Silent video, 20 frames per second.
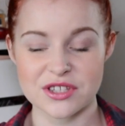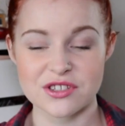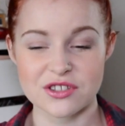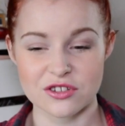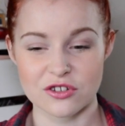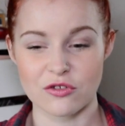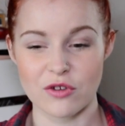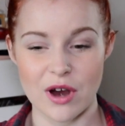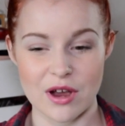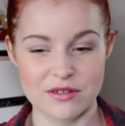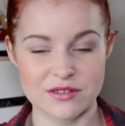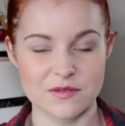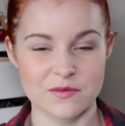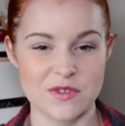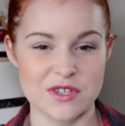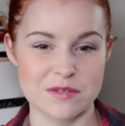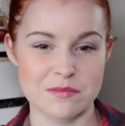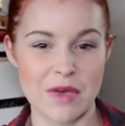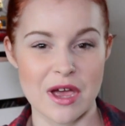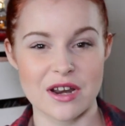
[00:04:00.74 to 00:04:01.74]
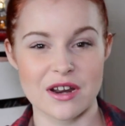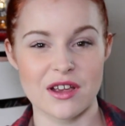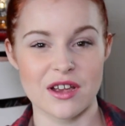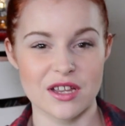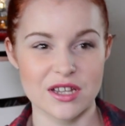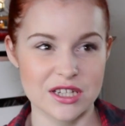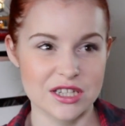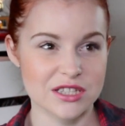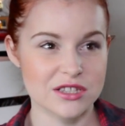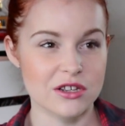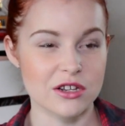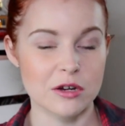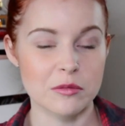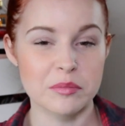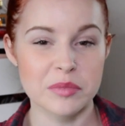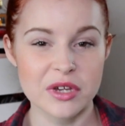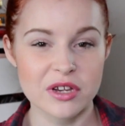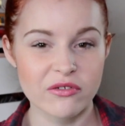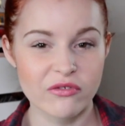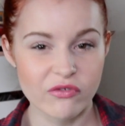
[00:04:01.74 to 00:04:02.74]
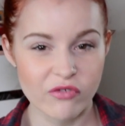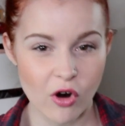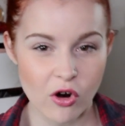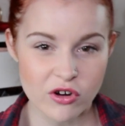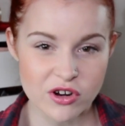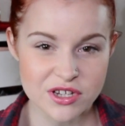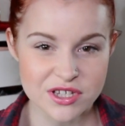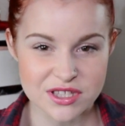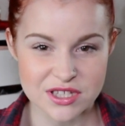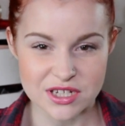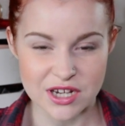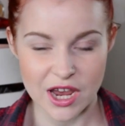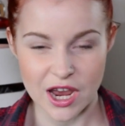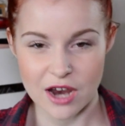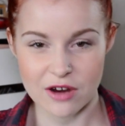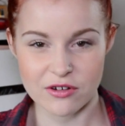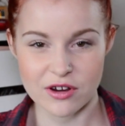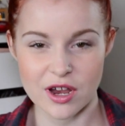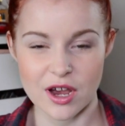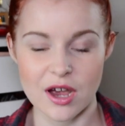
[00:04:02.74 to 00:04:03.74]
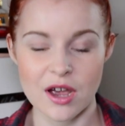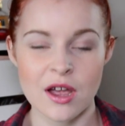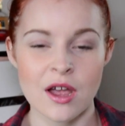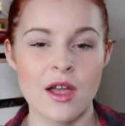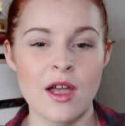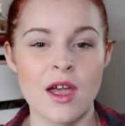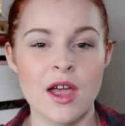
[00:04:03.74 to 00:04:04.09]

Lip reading: into the grounds of this manor, and it's like a big forested area,